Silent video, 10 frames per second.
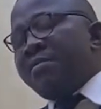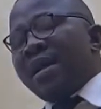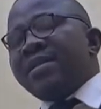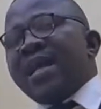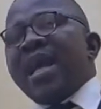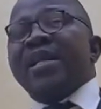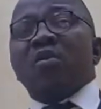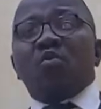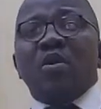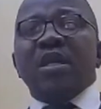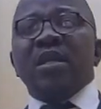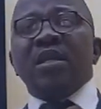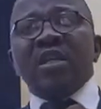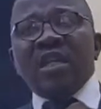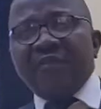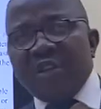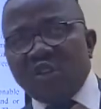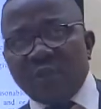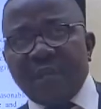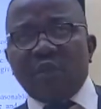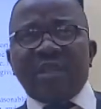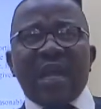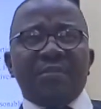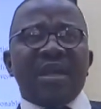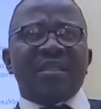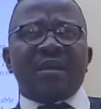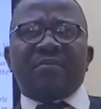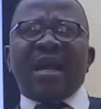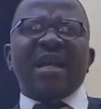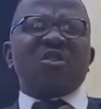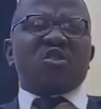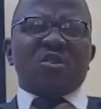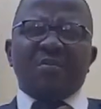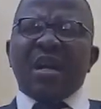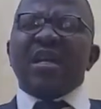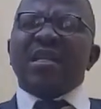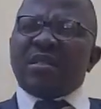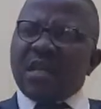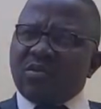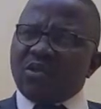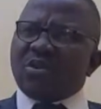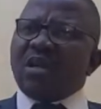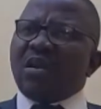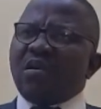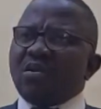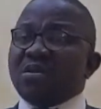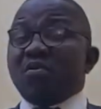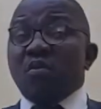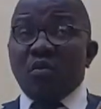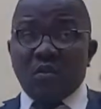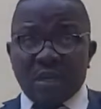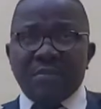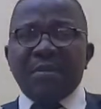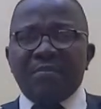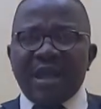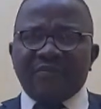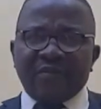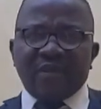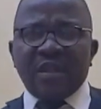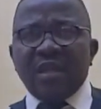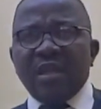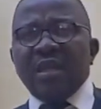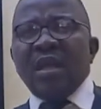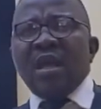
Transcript: matter and equally give a judgment on that matter by summary execution and all this. You remember vividly